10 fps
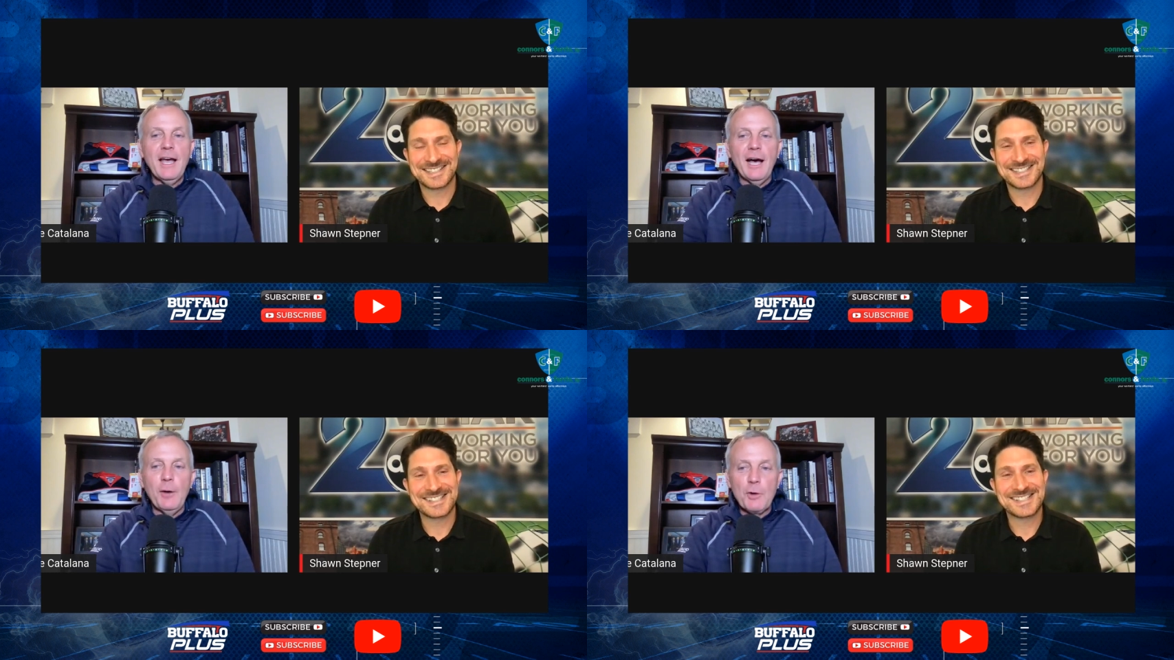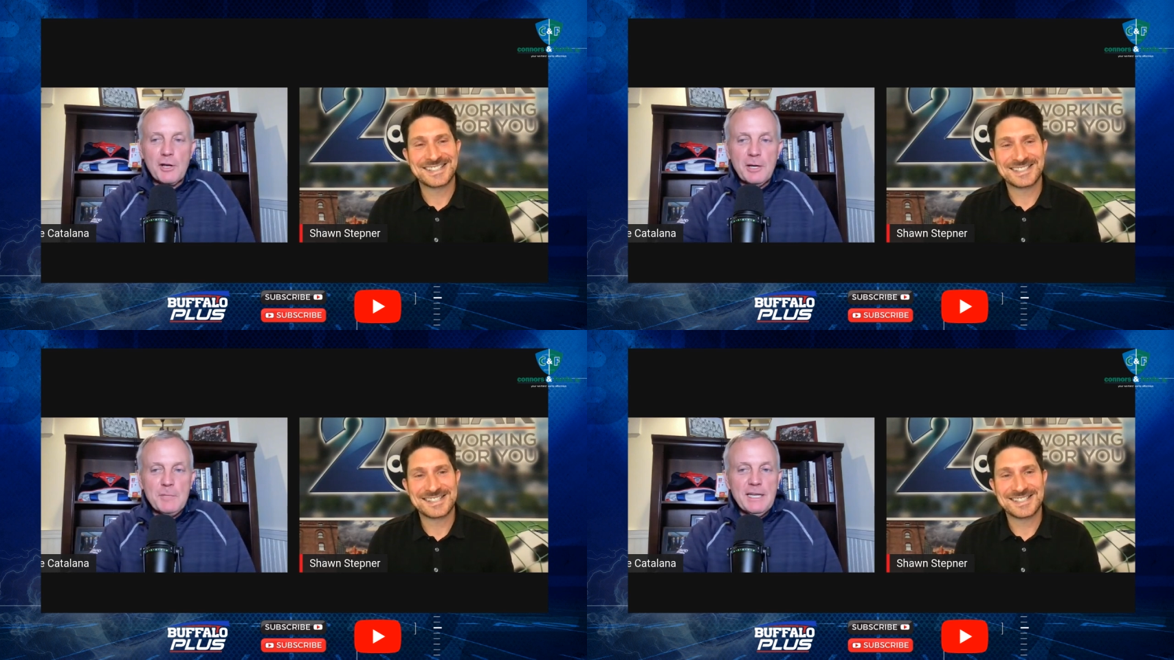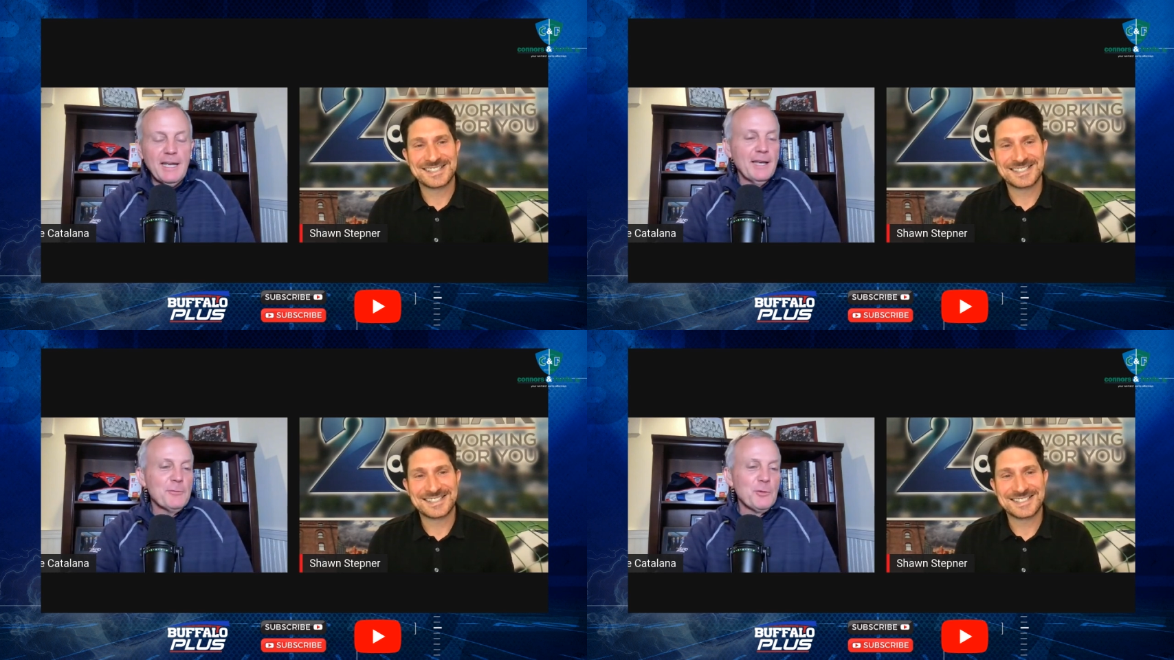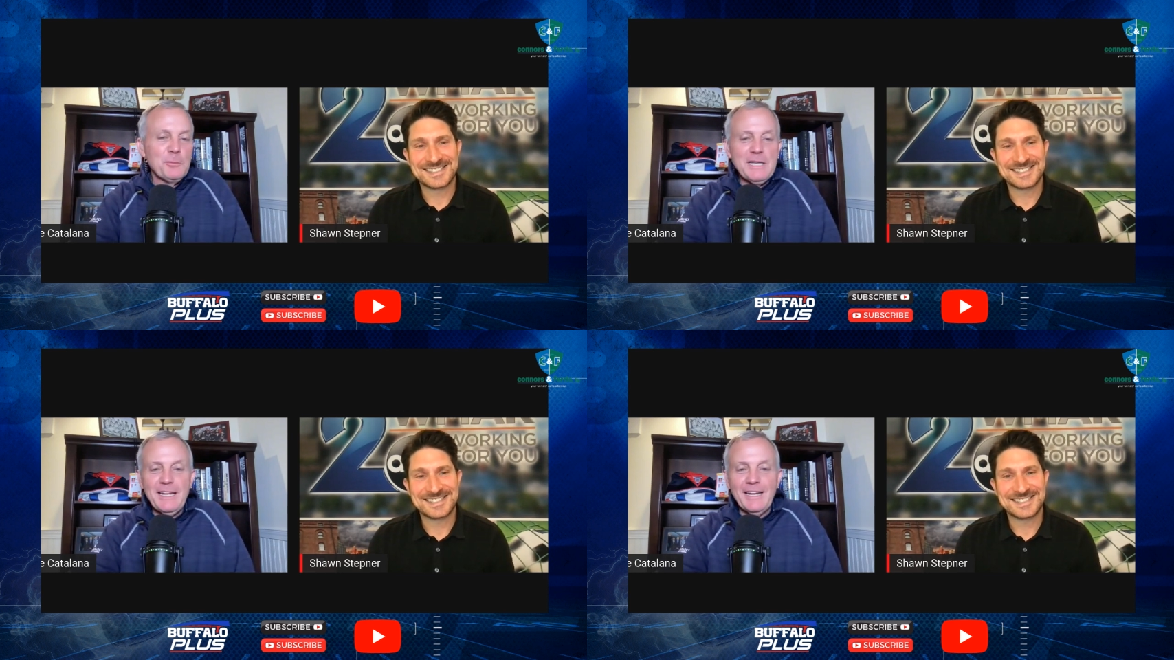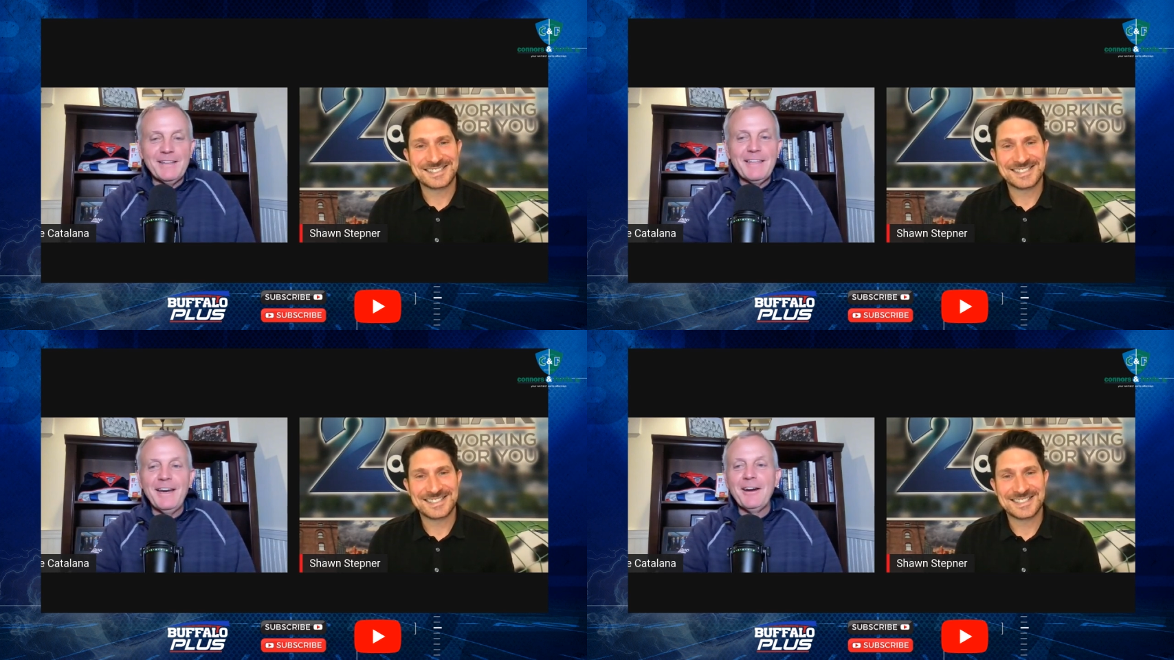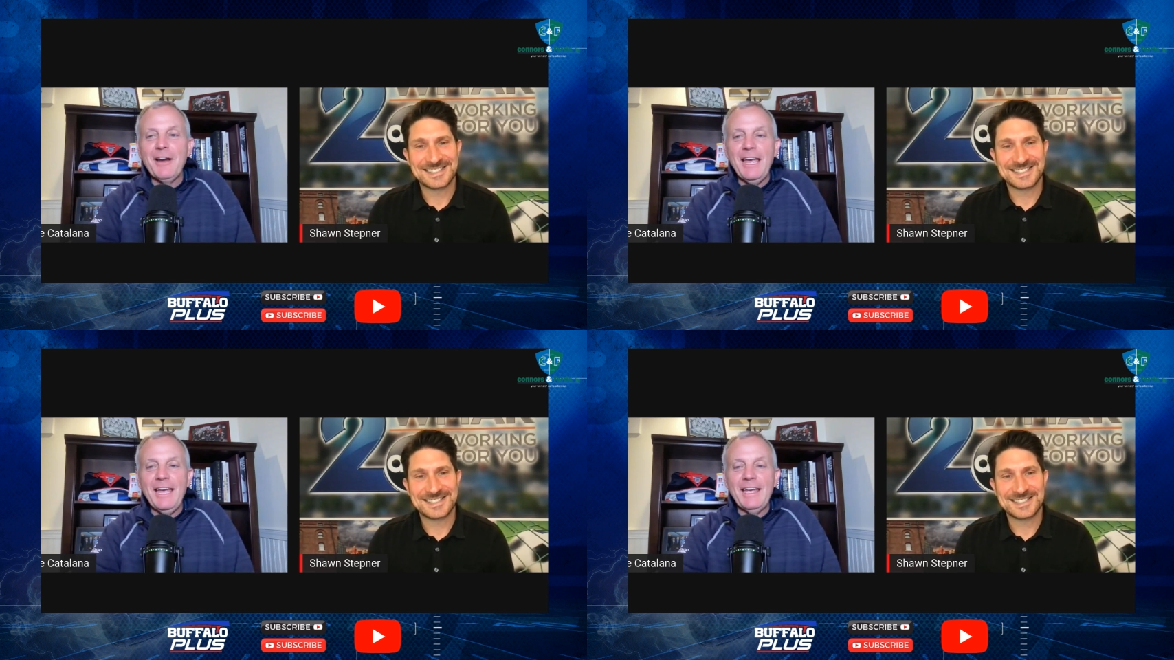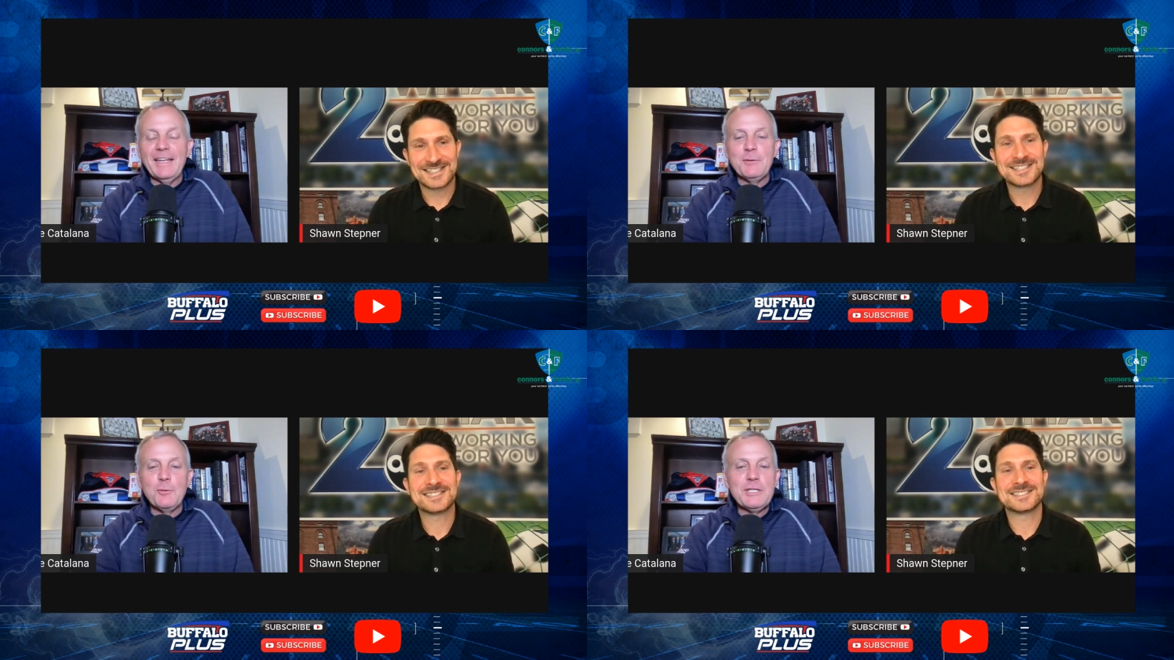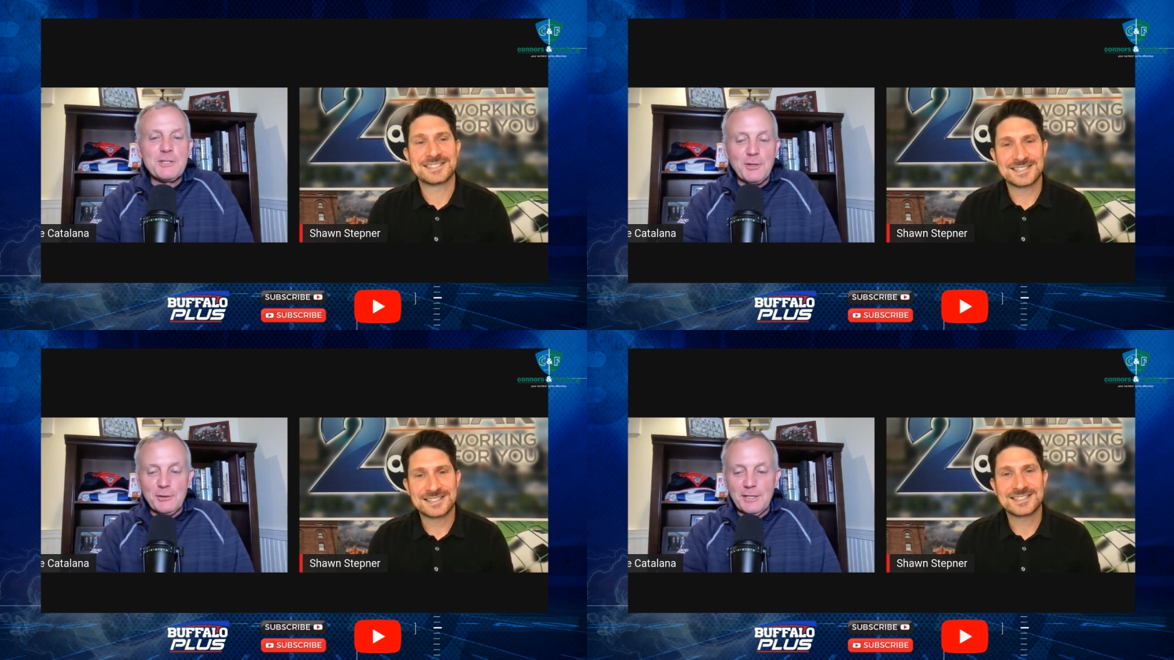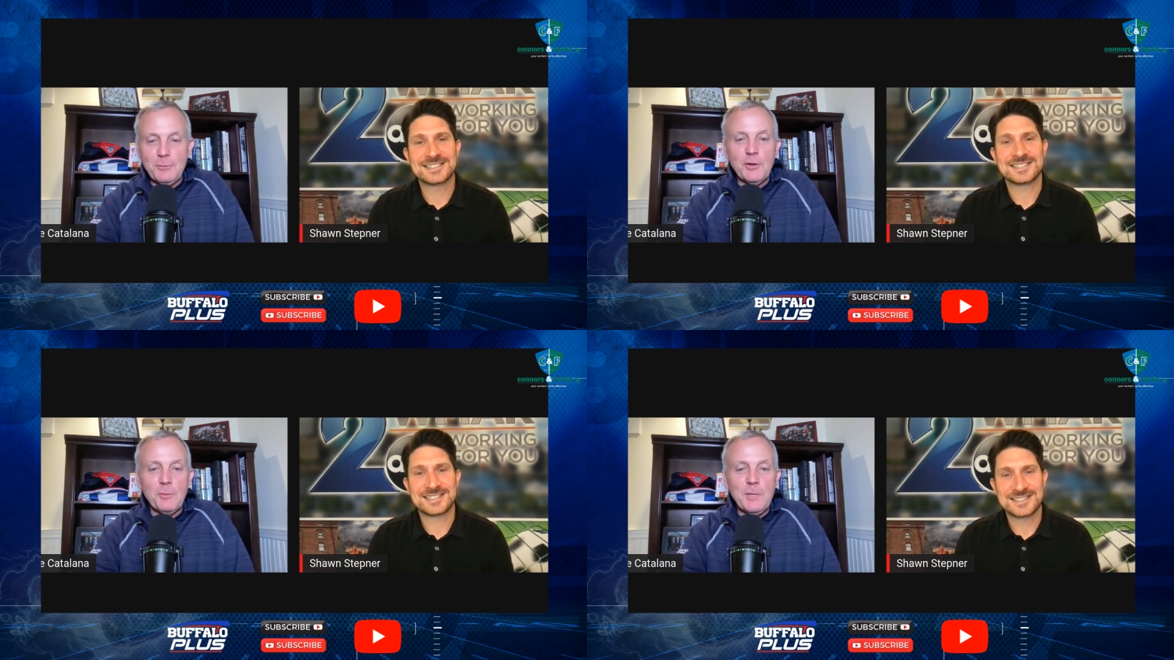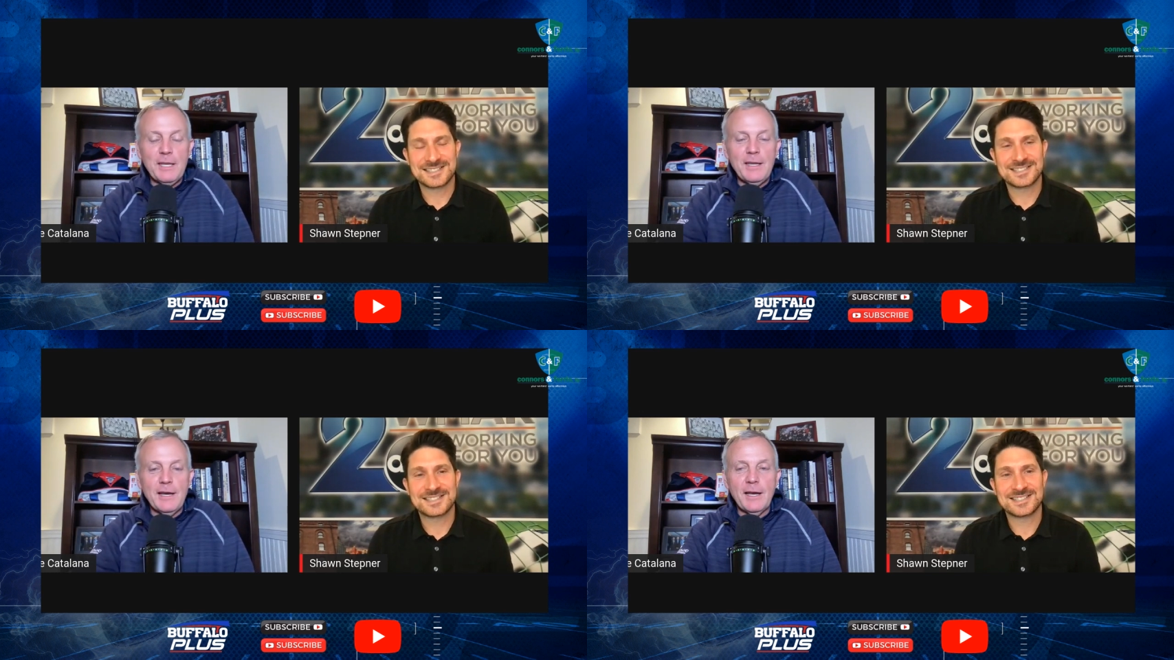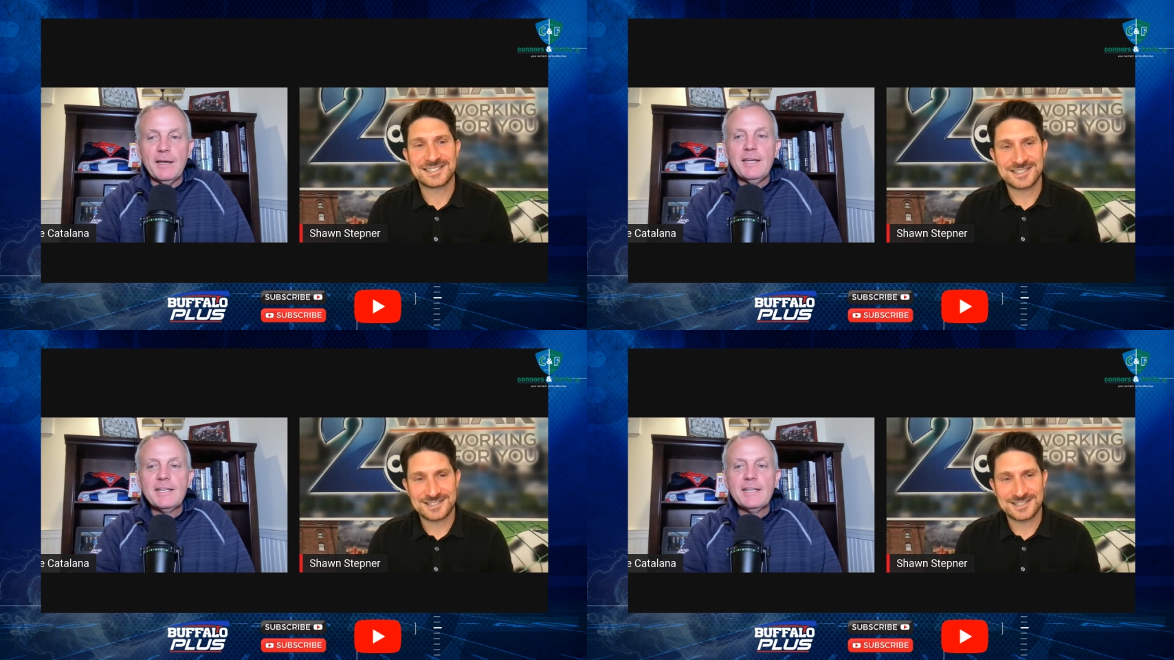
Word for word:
Speaker 1: Uh, we're coming down. We'll be down there, and we certainly will be uh,